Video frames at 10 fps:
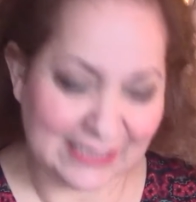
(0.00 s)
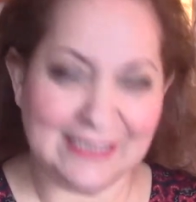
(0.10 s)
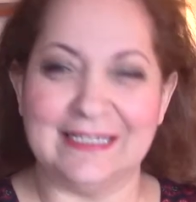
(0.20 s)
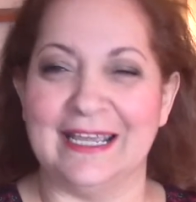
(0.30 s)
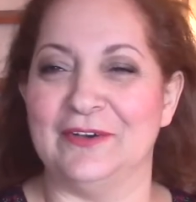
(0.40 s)

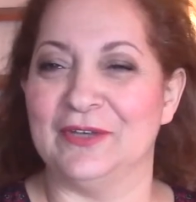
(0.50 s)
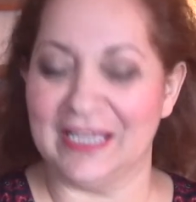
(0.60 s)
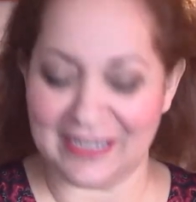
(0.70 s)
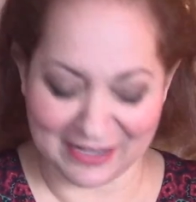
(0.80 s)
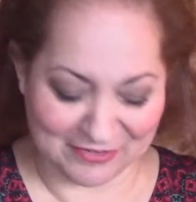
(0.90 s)
Now,
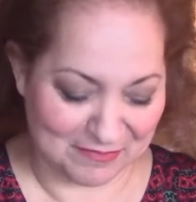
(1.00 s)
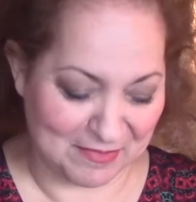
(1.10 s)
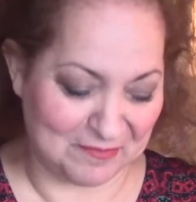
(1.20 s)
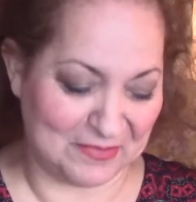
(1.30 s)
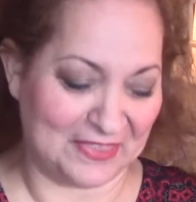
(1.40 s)
can I
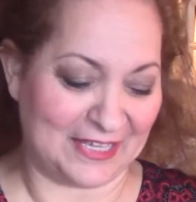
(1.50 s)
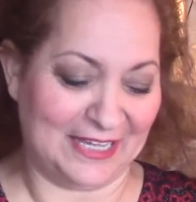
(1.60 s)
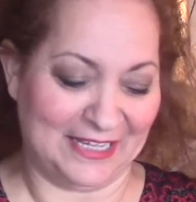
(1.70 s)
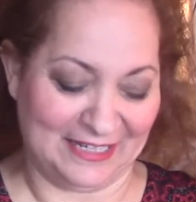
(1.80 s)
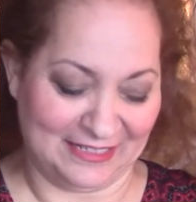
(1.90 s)
remember the
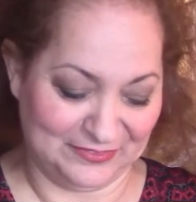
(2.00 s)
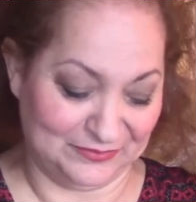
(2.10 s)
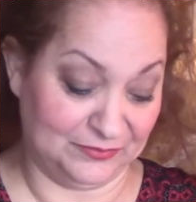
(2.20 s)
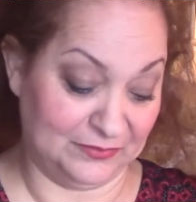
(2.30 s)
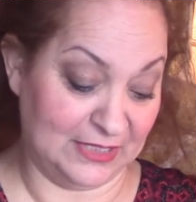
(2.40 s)
colour?
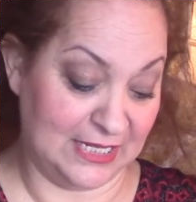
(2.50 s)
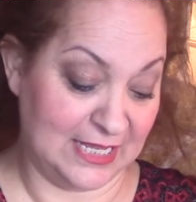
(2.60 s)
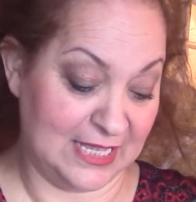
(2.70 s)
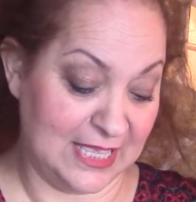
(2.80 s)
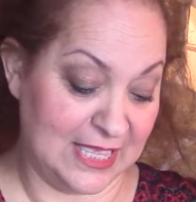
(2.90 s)

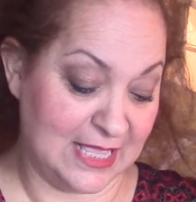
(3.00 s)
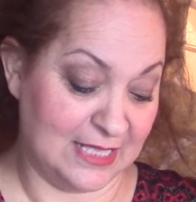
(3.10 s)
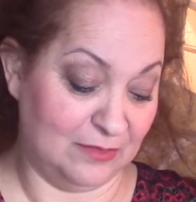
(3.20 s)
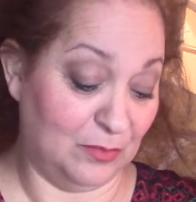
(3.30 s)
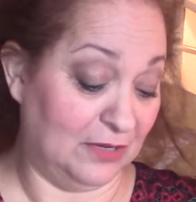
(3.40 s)

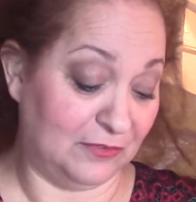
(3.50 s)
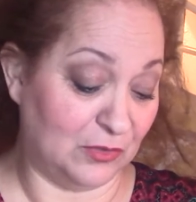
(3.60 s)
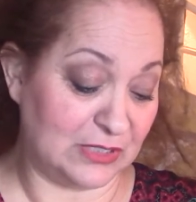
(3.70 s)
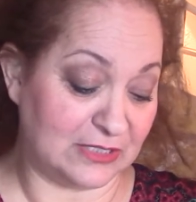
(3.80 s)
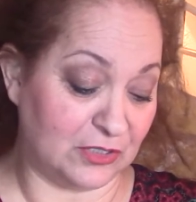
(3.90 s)
Well, of
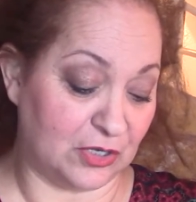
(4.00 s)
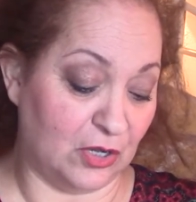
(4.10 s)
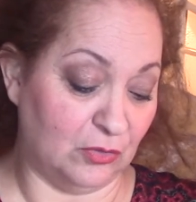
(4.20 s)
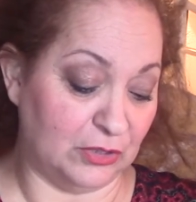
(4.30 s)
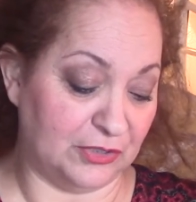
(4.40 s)
course, it's got a
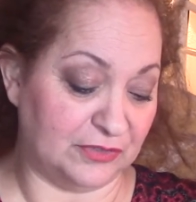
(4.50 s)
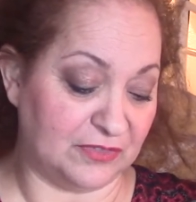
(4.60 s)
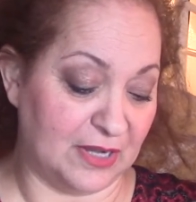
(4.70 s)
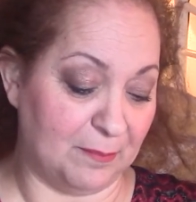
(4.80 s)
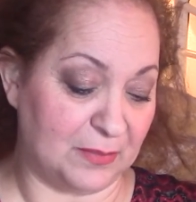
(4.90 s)
whole load of
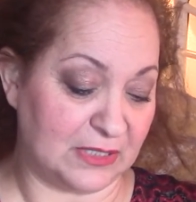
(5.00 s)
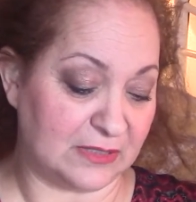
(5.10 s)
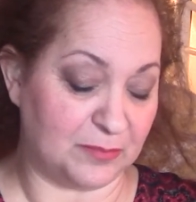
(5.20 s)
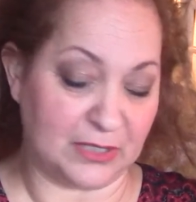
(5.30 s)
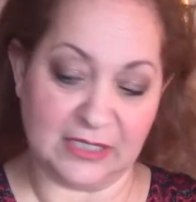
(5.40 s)
numbers,
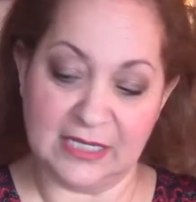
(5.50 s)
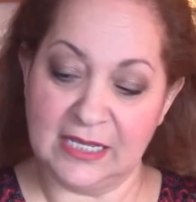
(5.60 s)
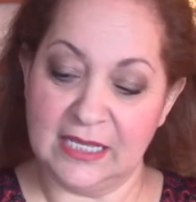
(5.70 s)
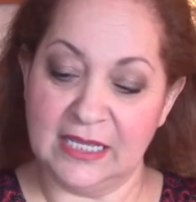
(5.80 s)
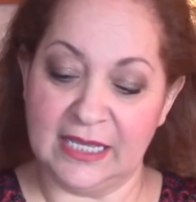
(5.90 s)
but
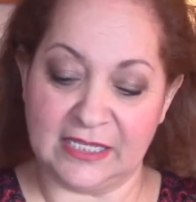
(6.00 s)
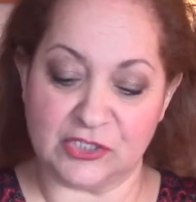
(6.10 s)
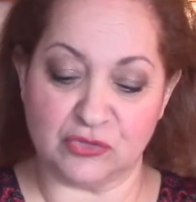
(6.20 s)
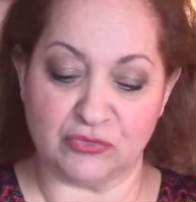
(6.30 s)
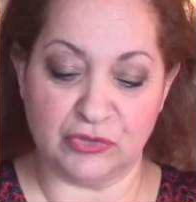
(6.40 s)

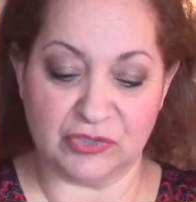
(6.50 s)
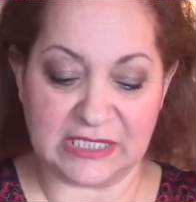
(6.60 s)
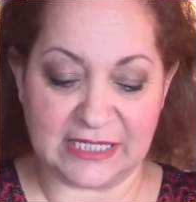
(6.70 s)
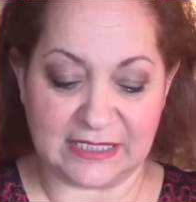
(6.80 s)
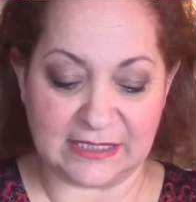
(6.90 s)
it's
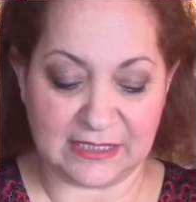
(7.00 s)
rooted...